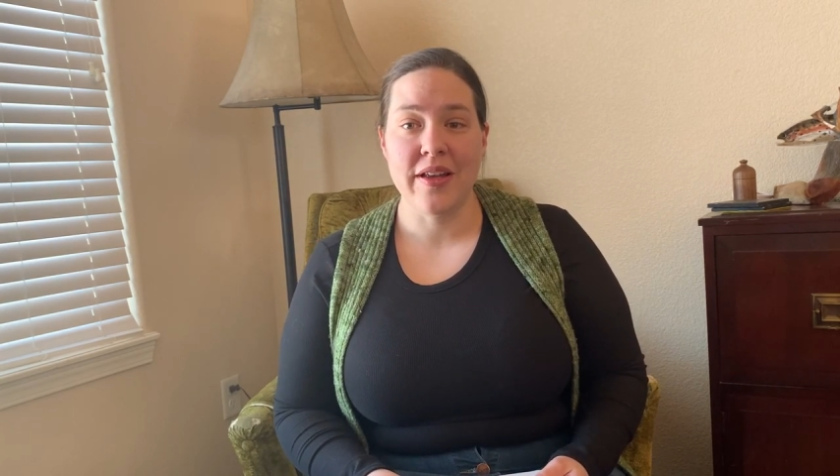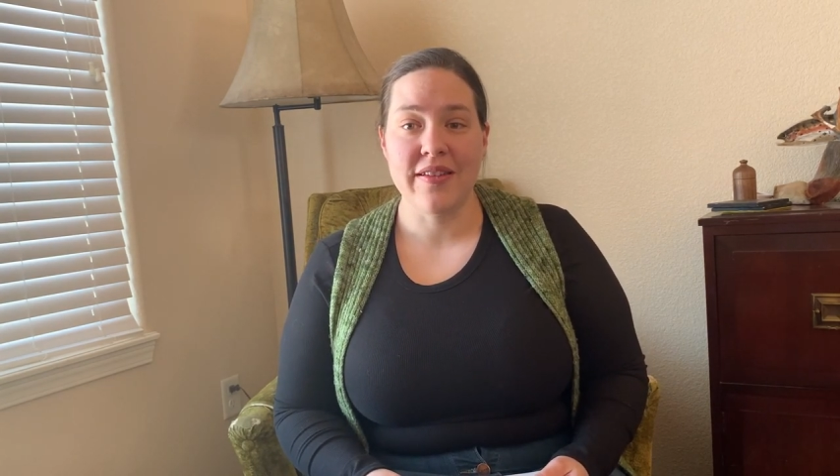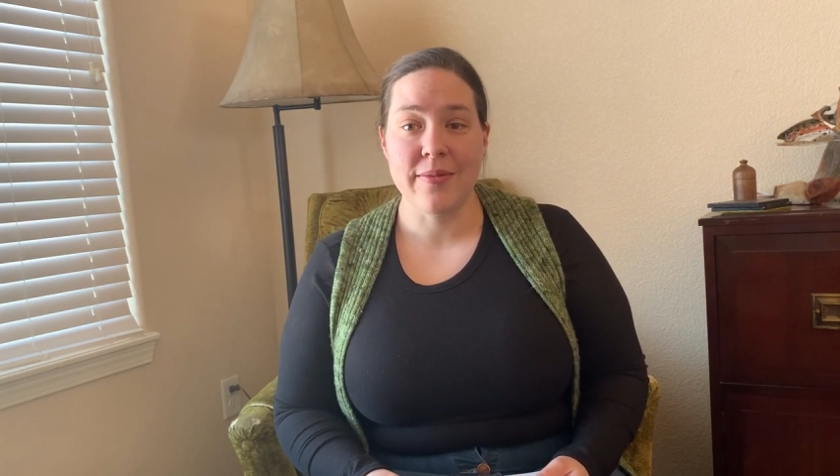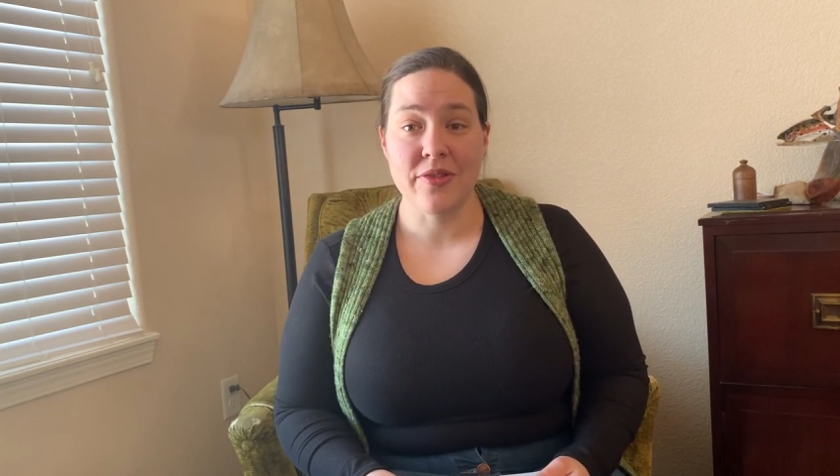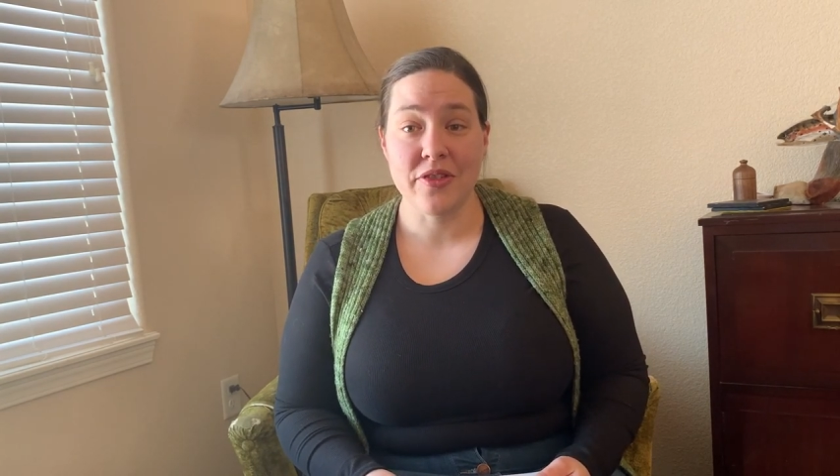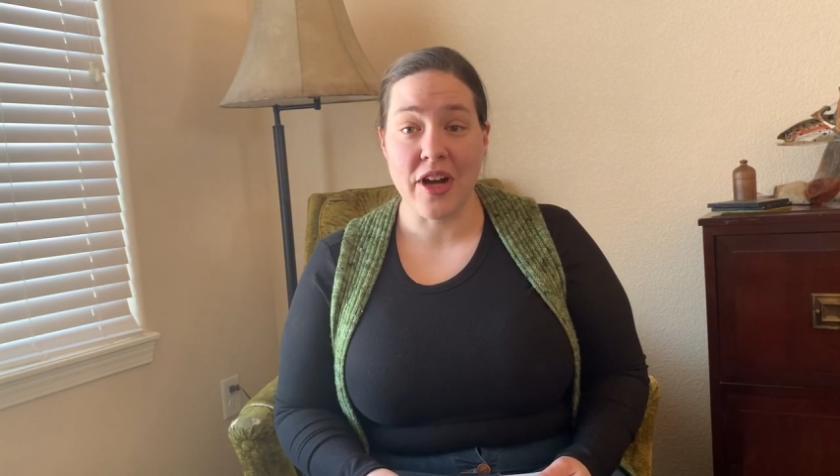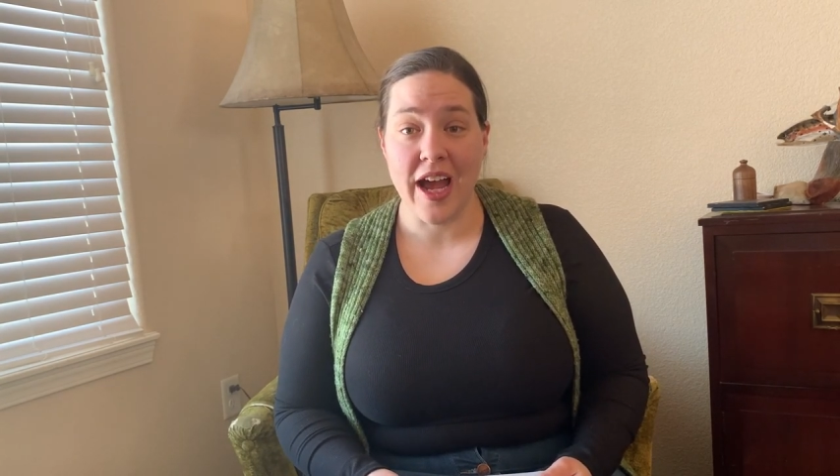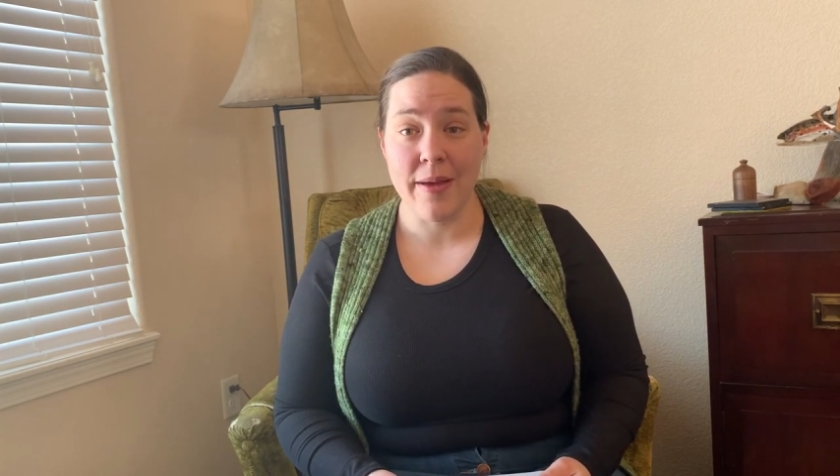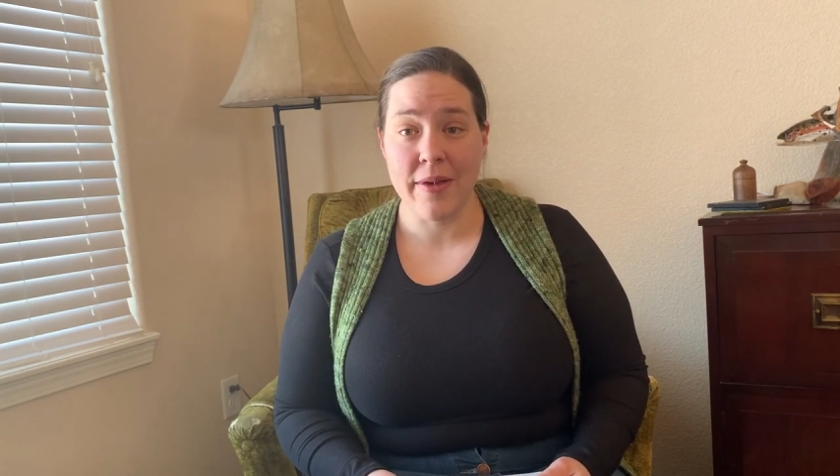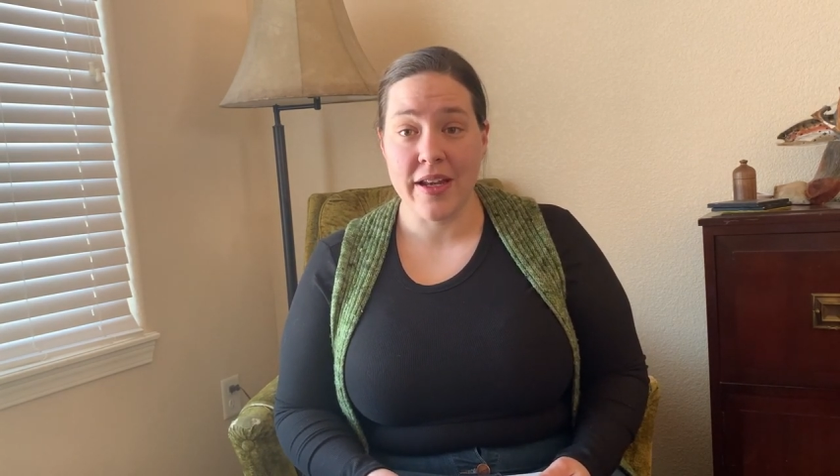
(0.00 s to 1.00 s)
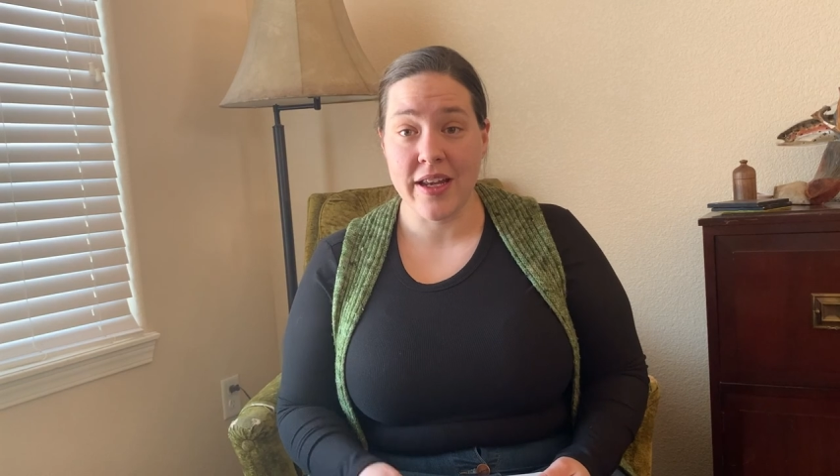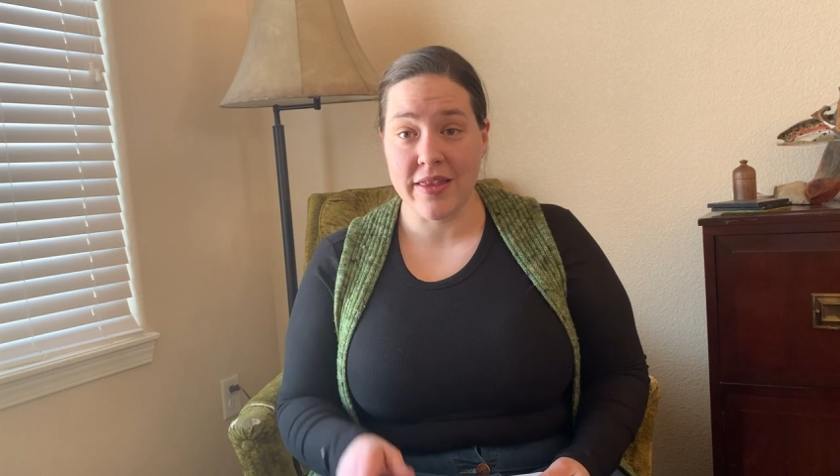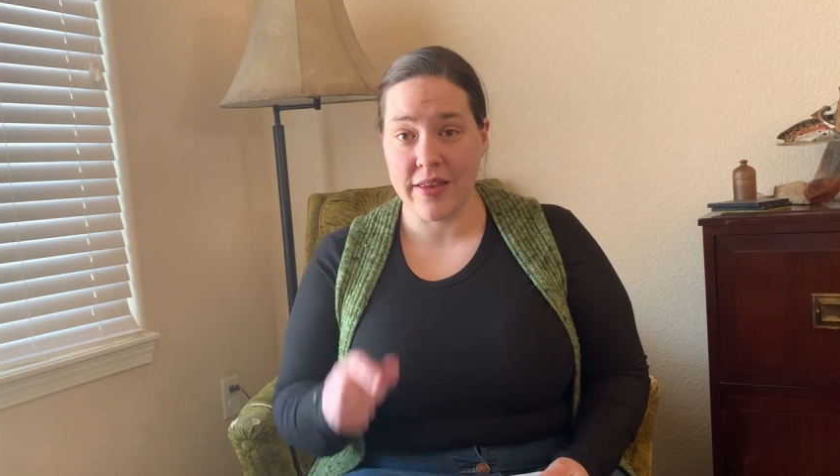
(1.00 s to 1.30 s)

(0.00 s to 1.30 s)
and subscribe and hit the